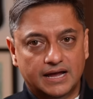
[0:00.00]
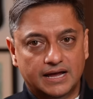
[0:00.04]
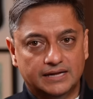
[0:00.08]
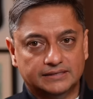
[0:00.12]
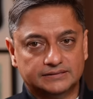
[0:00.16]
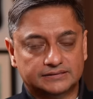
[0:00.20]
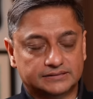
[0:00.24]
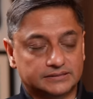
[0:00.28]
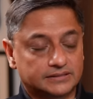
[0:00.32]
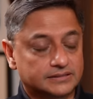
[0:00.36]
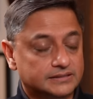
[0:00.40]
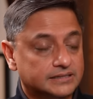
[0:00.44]

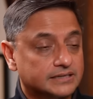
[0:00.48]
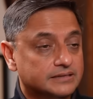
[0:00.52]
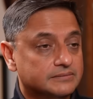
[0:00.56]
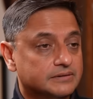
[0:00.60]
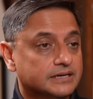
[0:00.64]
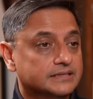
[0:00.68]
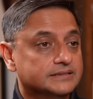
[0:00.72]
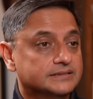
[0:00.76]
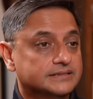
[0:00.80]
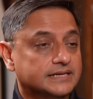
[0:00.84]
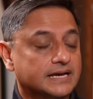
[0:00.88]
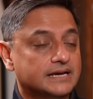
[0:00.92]
And certainly
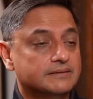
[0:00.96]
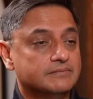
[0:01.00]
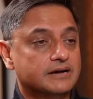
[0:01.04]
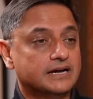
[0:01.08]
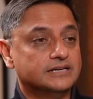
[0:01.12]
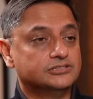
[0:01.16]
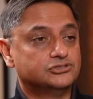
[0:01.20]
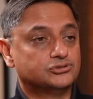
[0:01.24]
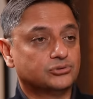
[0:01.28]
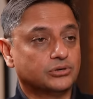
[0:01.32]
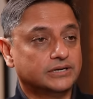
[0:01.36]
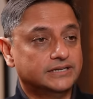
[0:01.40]
by the time
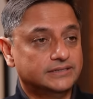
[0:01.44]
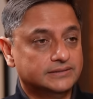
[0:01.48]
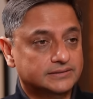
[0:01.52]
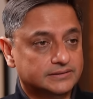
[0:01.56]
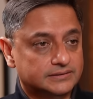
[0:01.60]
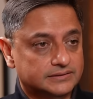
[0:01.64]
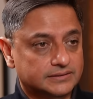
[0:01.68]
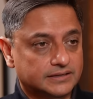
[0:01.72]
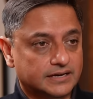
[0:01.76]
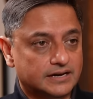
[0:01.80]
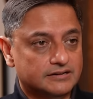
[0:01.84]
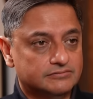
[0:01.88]
I
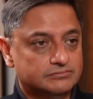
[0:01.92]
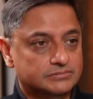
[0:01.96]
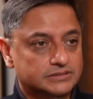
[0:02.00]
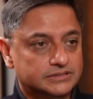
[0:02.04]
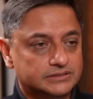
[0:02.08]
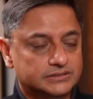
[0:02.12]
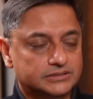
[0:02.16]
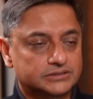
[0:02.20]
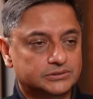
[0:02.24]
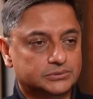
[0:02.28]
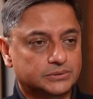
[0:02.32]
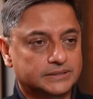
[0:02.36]
joined the
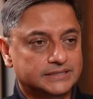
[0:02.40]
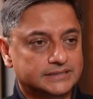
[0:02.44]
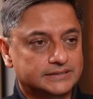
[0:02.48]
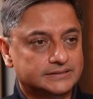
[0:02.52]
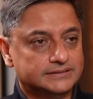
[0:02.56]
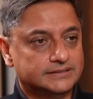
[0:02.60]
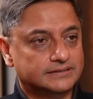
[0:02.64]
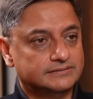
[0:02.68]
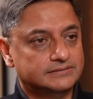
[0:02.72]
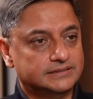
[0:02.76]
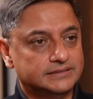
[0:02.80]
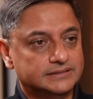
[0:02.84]
government in
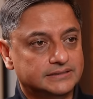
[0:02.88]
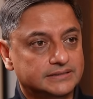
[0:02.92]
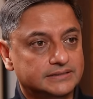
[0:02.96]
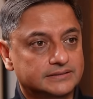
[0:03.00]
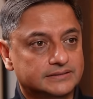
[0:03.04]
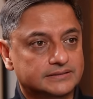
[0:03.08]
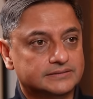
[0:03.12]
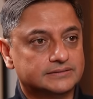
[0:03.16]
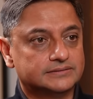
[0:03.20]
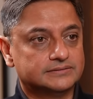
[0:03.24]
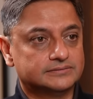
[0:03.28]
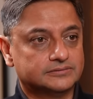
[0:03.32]
2017,
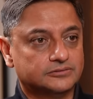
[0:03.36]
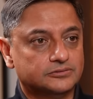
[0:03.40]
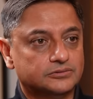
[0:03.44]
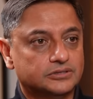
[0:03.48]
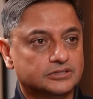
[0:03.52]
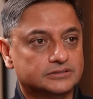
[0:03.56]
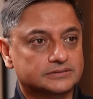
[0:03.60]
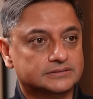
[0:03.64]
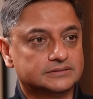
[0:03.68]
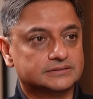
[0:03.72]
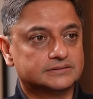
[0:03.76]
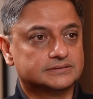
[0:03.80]
this
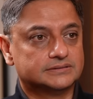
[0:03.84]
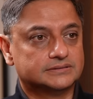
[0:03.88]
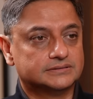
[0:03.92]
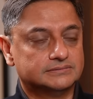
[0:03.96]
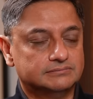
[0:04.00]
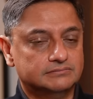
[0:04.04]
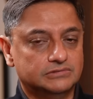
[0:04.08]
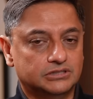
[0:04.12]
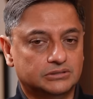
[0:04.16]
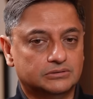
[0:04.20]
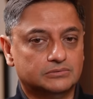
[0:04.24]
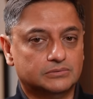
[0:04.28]
was
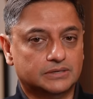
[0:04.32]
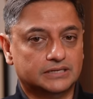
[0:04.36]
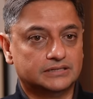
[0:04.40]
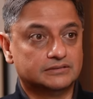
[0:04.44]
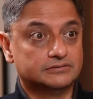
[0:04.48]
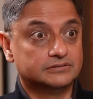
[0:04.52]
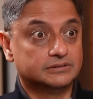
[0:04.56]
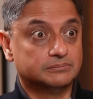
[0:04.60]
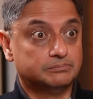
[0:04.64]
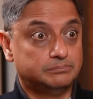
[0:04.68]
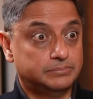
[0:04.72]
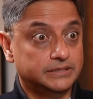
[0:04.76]
you know one
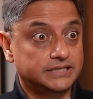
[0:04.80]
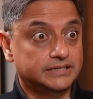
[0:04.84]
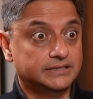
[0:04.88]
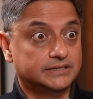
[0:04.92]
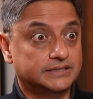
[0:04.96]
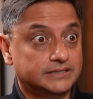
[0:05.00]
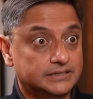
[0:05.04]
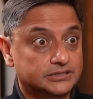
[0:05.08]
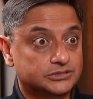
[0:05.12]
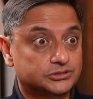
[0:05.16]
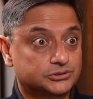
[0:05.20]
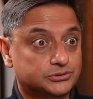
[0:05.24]
of the
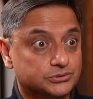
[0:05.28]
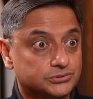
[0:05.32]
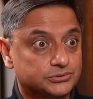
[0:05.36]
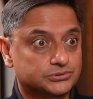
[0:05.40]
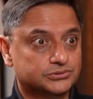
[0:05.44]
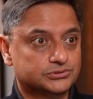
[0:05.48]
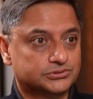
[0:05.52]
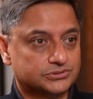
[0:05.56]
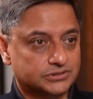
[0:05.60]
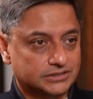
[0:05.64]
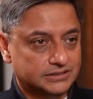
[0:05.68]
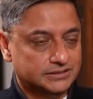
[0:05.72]
big
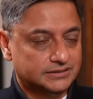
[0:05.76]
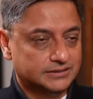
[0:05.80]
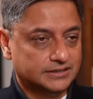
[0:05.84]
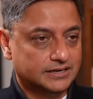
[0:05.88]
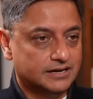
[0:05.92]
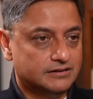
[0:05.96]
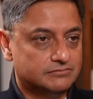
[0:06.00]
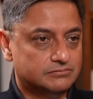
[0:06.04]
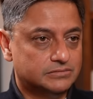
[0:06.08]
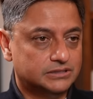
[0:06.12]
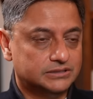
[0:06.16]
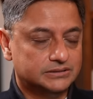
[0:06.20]
issues in the
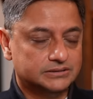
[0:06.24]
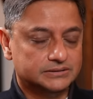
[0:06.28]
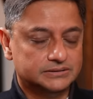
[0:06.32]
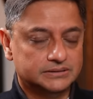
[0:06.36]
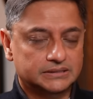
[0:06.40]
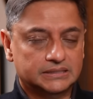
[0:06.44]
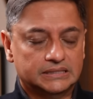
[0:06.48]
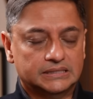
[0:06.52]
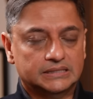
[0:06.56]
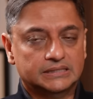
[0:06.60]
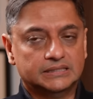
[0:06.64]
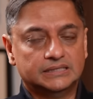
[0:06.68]
government.
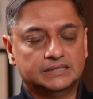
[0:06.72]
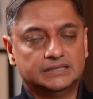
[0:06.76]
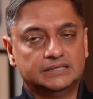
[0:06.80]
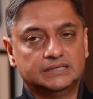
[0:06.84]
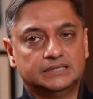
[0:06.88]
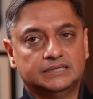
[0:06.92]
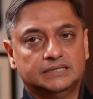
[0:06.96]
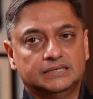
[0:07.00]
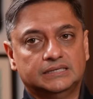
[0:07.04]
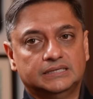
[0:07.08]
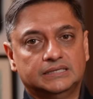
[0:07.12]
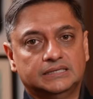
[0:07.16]

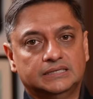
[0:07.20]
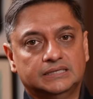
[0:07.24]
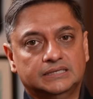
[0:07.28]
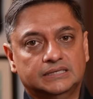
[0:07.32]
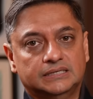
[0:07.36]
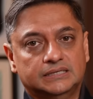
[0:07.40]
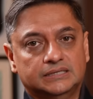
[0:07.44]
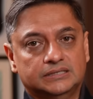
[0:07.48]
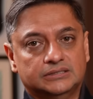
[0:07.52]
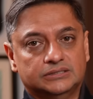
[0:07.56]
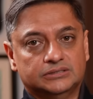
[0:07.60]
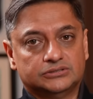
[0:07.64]

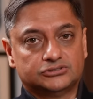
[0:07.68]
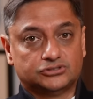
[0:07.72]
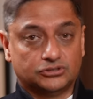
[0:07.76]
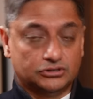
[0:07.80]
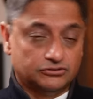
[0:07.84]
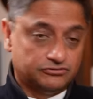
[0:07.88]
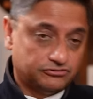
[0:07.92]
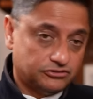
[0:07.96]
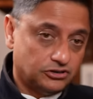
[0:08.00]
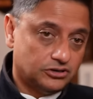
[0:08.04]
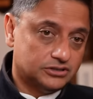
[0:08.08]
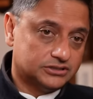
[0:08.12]
So
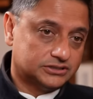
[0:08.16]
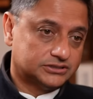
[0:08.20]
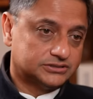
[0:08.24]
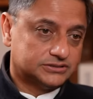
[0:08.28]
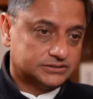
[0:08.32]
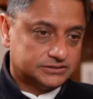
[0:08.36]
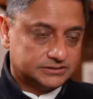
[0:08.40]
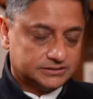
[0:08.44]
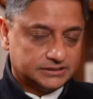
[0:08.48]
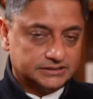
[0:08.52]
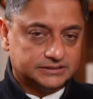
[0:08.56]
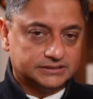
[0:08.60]
of
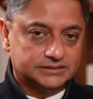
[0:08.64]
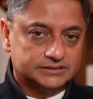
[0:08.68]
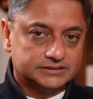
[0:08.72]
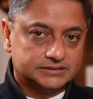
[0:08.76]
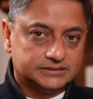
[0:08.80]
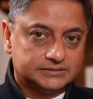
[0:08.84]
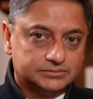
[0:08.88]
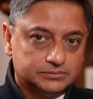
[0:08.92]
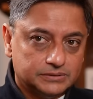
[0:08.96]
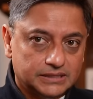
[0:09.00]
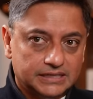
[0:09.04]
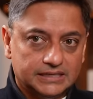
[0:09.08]
course, this
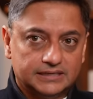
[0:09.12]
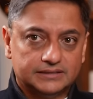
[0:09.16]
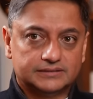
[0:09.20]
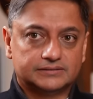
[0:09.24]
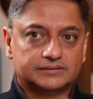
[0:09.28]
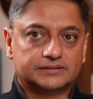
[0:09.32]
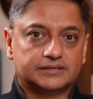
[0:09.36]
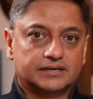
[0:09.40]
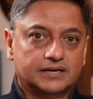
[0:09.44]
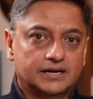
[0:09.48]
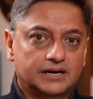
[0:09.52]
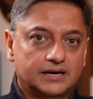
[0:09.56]
is where
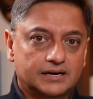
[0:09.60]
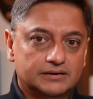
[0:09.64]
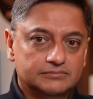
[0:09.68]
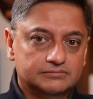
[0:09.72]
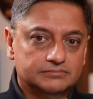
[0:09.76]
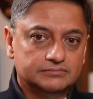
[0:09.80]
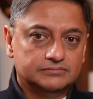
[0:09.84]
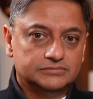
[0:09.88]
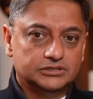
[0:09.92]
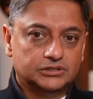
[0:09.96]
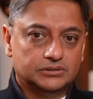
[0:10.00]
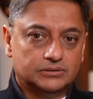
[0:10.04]
um,
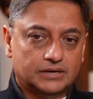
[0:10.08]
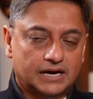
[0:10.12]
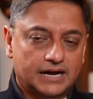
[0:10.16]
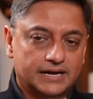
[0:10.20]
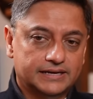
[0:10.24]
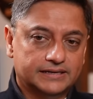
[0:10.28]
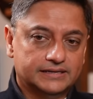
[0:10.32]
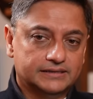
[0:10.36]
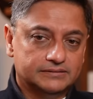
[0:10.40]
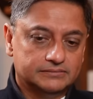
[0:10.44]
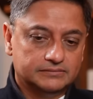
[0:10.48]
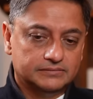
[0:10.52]
you know
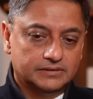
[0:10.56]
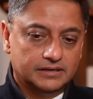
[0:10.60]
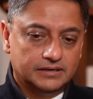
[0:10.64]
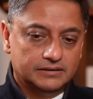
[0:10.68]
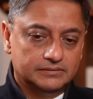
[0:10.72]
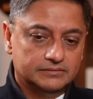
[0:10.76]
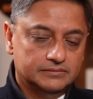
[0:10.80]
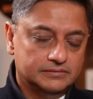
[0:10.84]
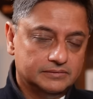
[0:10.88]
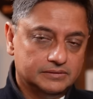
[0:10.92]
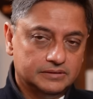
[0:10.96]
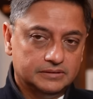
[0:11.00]
I can
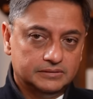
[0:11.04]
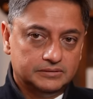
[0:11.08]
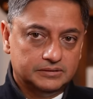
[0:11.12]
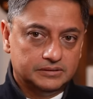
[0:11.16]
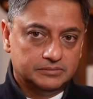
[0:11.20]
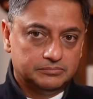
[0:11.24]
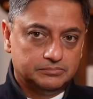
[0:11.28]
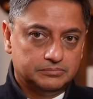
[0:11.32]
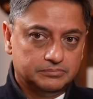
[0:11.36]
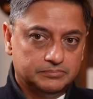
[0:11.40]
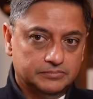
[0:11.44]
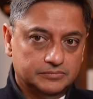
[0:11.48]

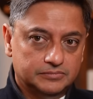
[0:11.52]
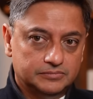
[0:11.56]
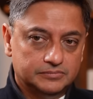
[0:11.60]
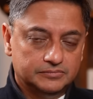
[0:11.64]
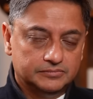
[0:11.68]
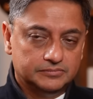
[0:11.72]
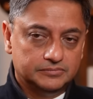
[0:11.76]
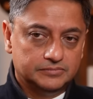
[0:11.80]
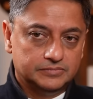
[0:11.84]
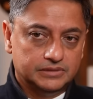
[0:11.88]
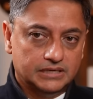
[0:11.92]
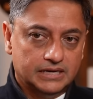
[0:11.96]
uh,
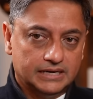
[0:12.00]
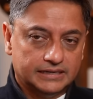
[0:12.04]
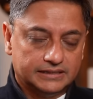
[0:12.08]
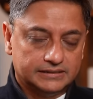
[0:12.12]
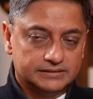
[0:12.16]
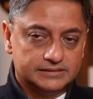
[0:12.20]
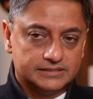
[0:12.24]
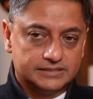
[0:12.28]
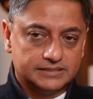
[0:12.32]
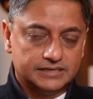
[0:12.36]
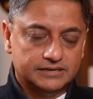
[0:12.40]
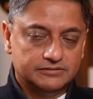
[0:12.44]
I
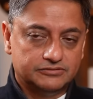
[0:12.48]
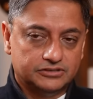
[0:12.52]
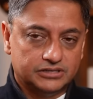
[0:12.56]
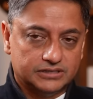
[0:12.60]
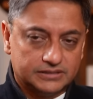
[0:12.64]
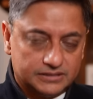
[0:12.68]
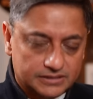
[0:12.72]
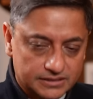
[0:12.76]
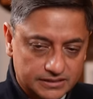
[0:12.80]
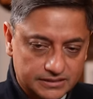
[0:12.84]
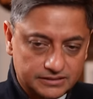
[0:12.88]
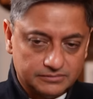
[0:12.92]
can save
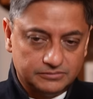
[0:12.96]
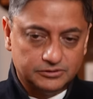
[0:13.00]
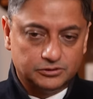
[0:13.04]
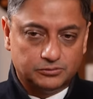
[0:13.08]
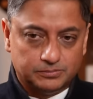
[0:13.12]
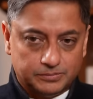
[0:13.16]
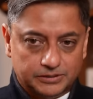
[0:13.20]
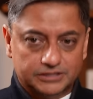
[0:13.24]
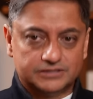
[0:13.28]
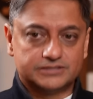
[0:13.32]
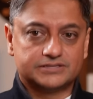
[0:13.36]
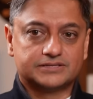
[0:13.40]
it a little more
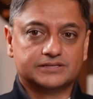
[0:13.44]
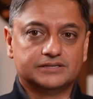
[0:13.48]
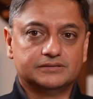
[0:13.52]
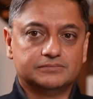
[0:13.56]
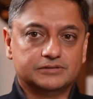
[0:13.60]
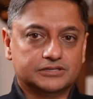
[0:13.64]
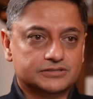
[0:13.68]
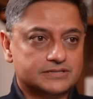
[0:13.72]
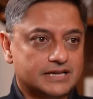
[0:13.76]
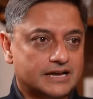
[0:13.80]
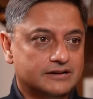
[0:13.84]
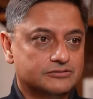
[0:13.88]
personal
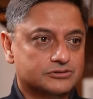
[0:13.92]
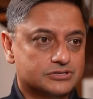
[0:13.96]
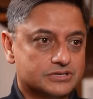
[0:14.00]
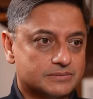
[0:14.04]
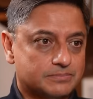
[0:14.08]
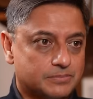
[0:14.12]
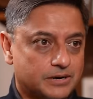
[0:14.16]
because I was a